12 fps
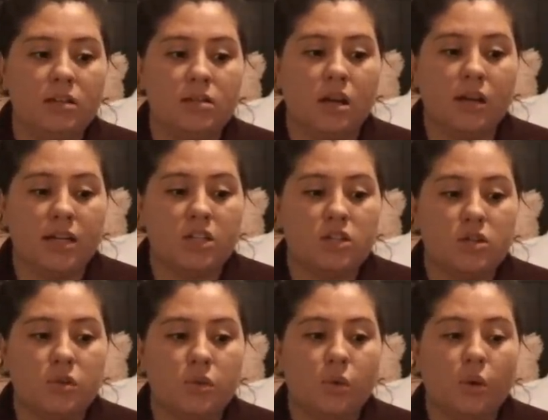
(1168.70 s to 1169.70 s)
talking
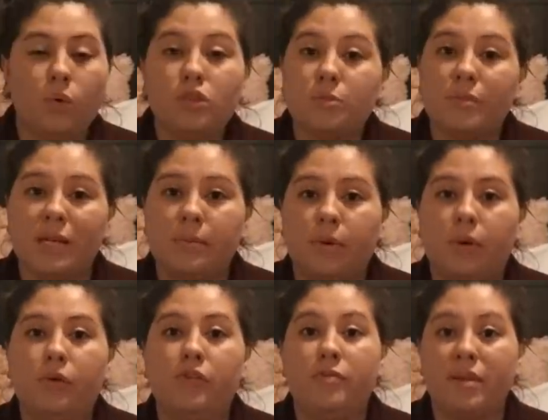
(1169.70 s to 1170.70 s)
to older
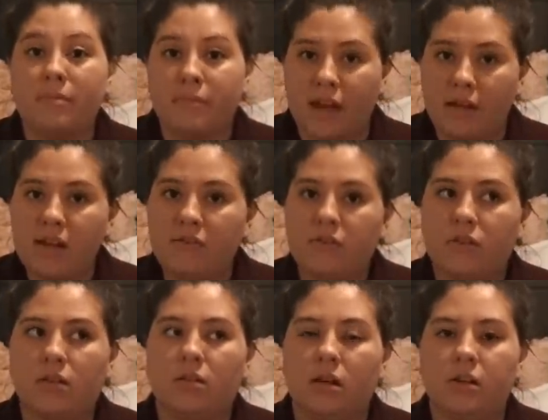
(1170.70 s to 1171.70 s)
people who've been married
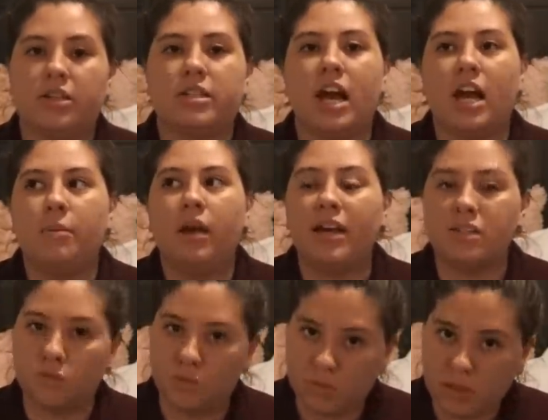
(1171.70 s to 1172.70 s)
for a longer time
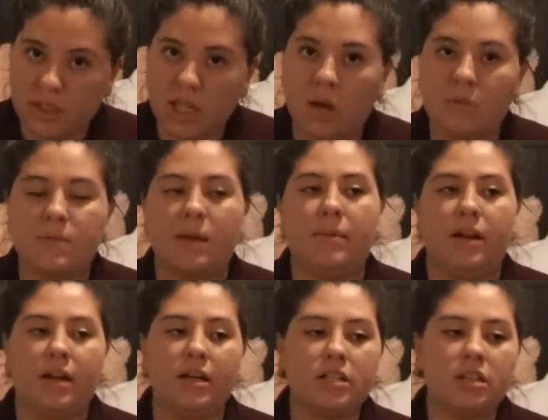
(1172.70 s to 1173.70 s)
has really helped my
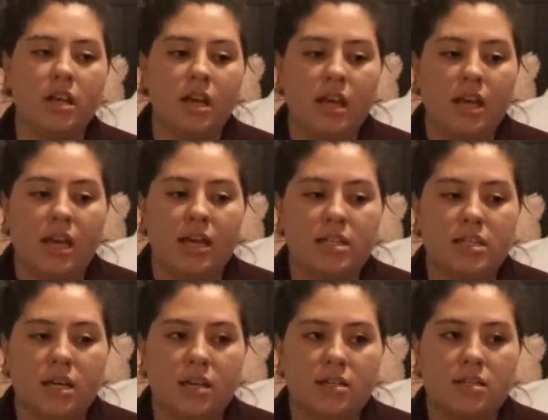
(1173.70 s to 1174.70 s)
marriage. And
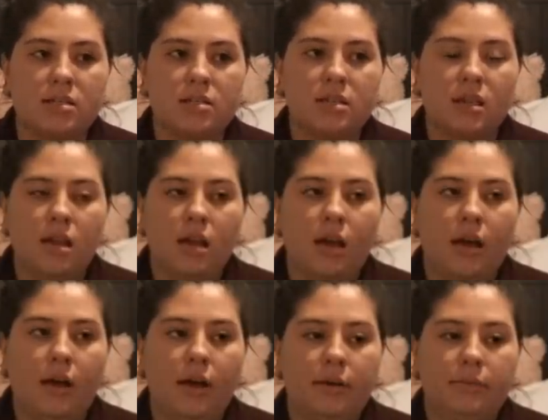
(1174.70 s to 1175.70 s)
just
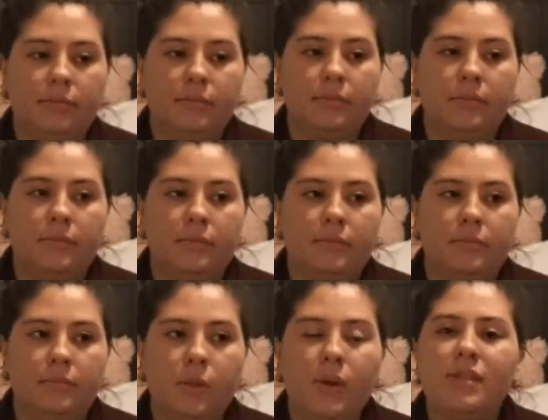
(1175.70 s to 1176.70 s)
um,
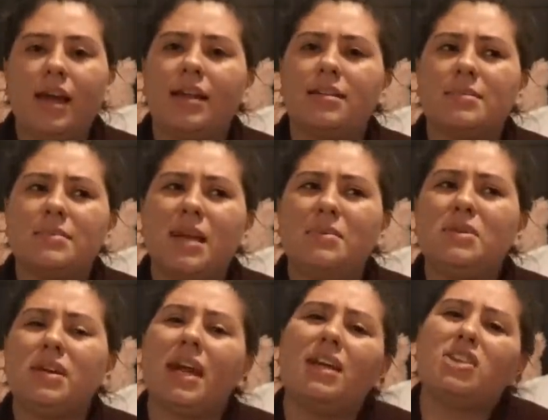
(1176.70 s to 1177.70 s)
knowing that sometimes
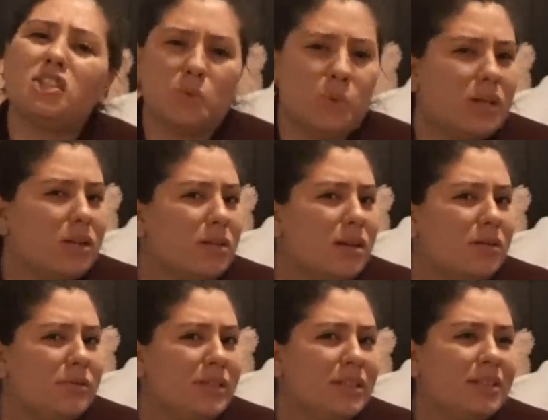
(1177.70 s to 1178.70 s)
you can't do it
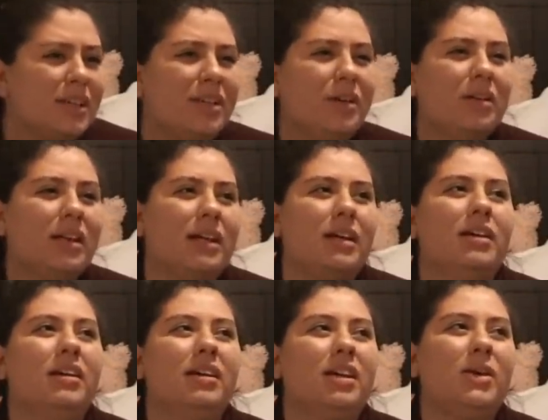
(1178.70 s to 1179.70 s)
alone, you know, like
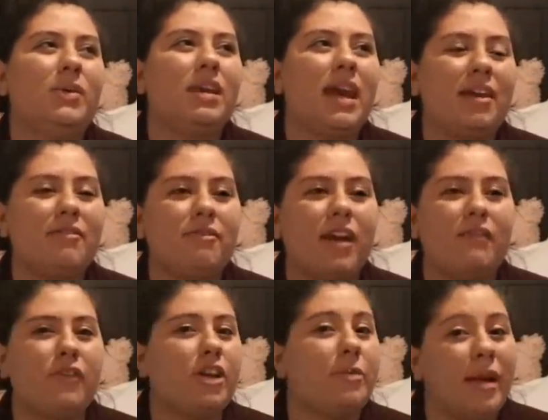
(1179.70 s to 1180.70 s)
you can't fight
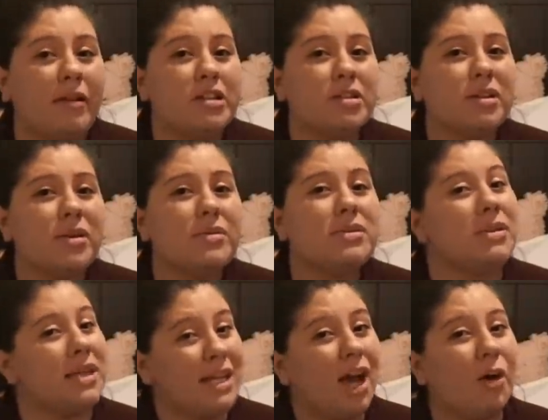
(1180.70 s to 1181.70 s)
for your marriage alone you
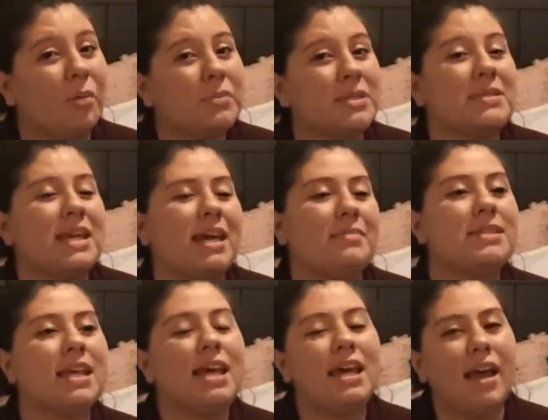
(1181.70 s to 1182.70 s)
need help
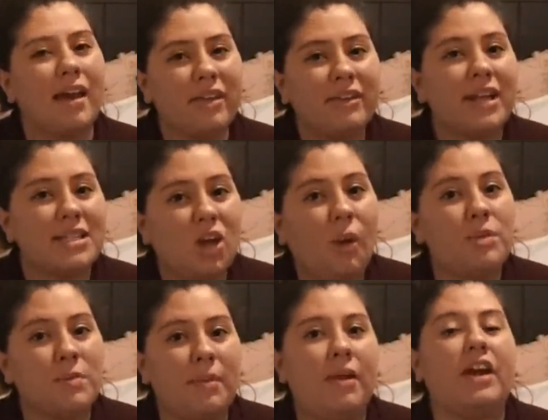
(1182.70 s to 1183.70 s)
sometimes i think that's
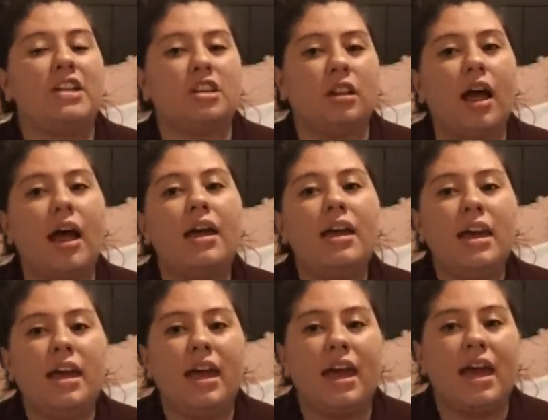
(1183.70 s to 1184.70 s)
helped my marriage a lot
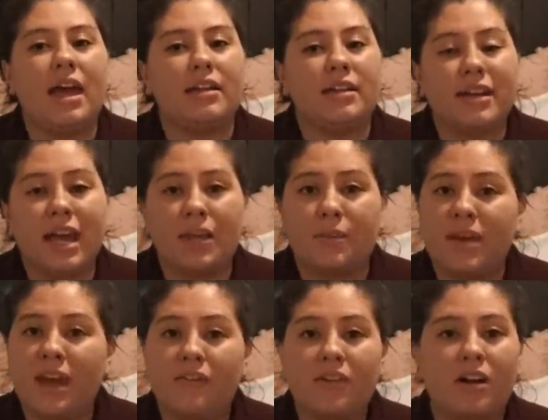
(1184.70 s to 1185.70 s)
and again we
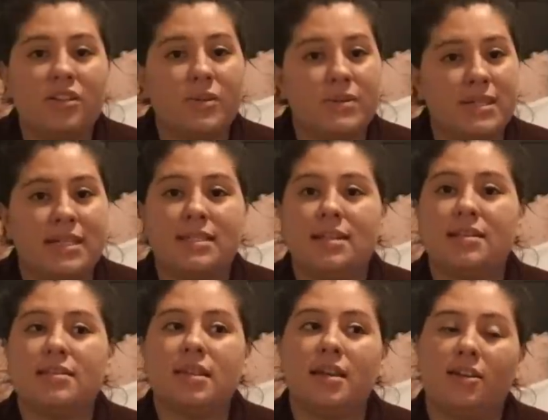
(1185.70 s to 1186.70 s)
have gone through
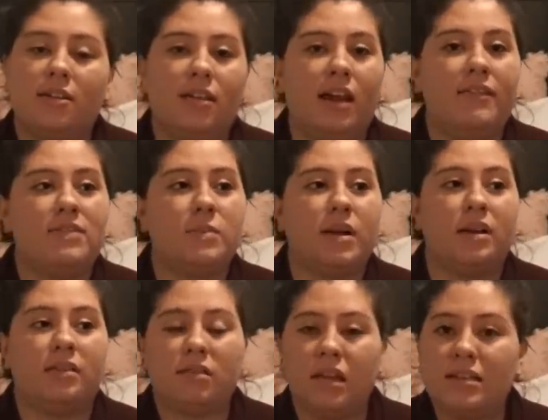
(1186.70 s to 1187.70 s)
seasons in our lives
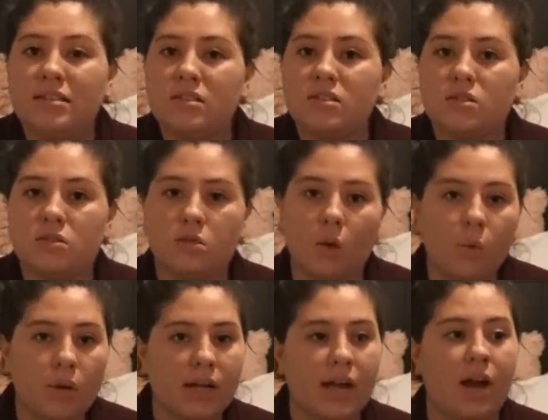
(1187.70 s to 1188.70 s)
where things just don't
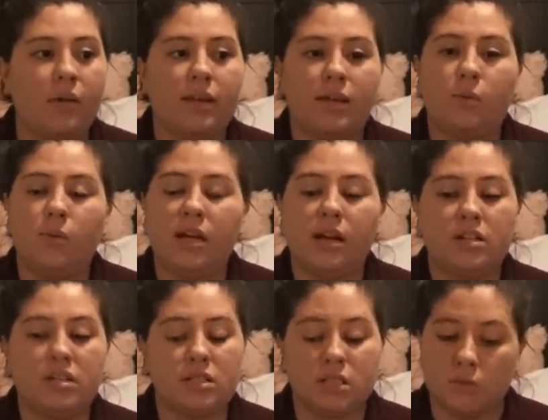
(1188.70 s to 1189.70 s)
work out like we are
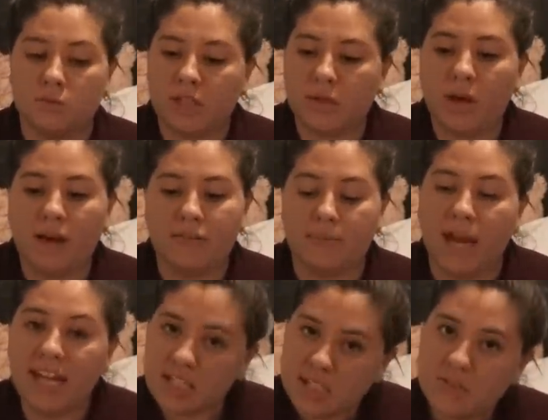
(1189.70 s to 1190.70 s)
just don't we don't have the
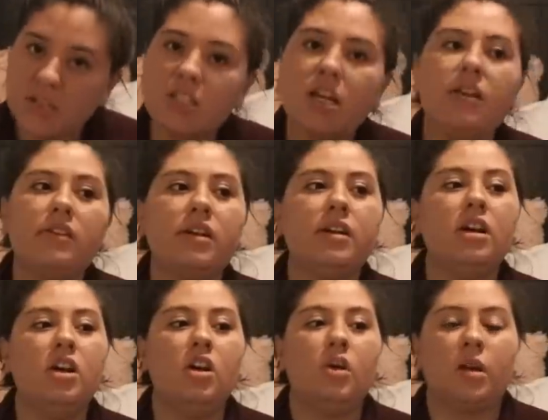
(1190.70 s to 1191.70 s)
patience for each other
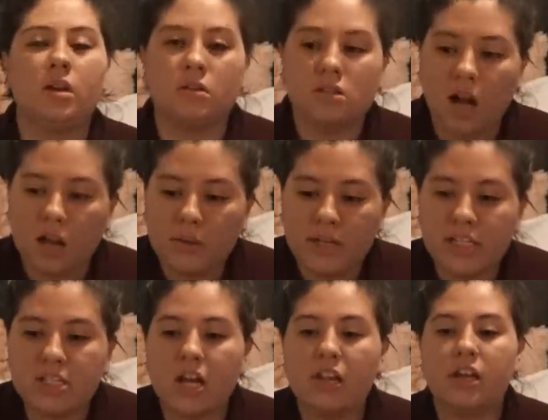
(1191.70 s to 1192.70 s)
we don't tolerate
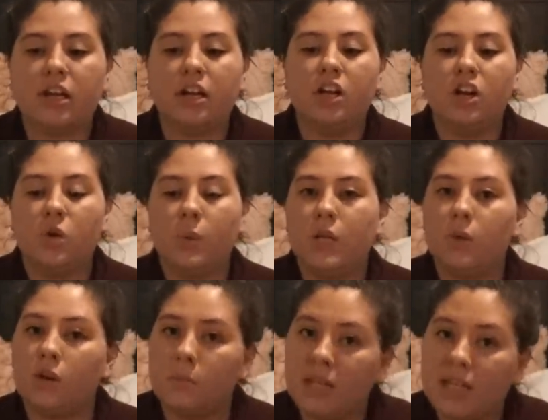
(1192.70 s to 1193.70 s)
each other we
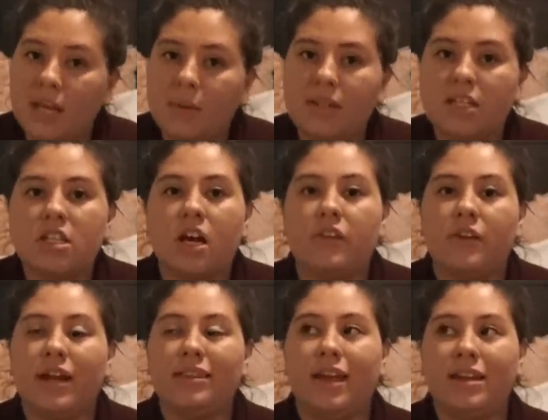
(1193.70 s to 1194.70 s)
don't communicate with each other
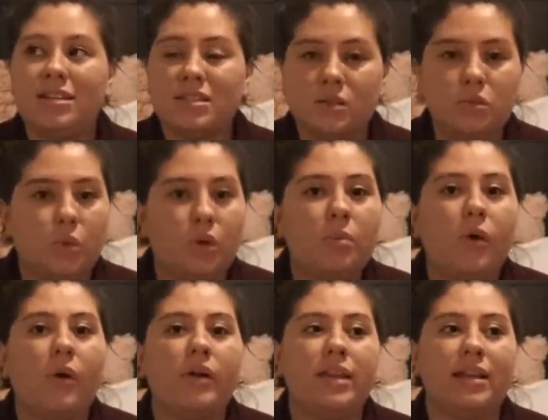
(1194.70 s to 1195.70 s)
and that is
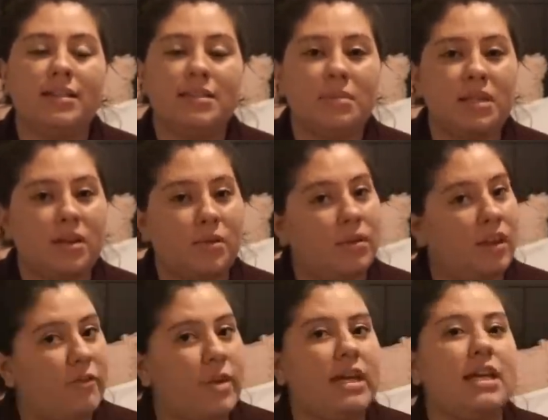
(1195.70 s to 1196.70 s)
normal that doesn't mean i don't
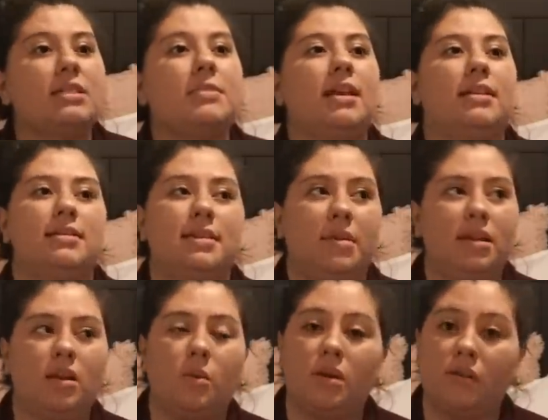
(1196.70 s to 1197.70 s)
love my husband that doesn't mean
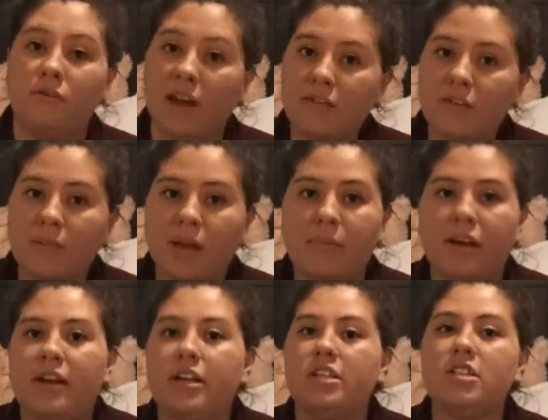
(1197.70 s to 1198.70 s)
i don't want to fight for my
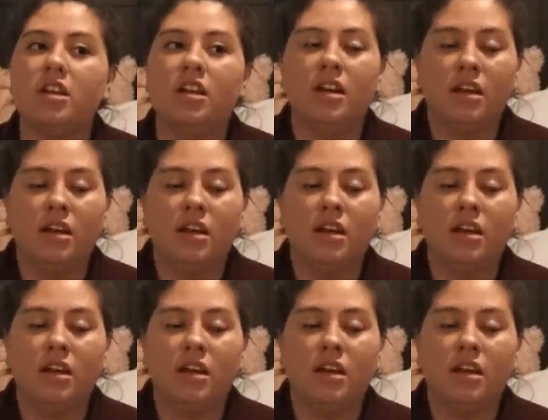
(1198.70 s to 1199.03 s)
marriage